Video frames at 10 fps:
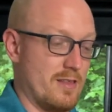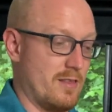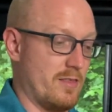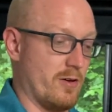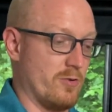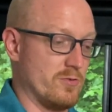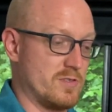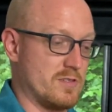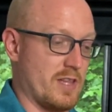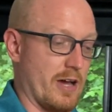
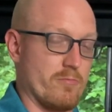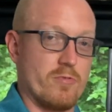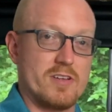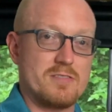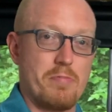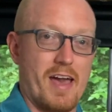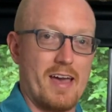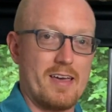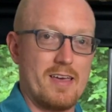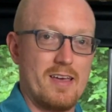that wrist
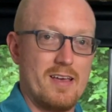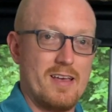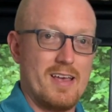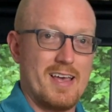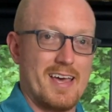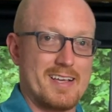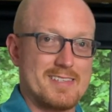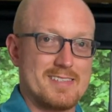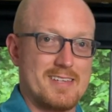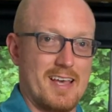back,
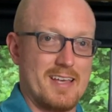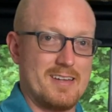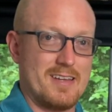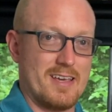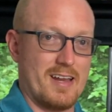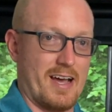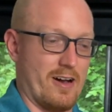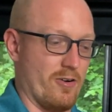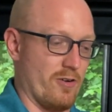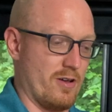extending it out.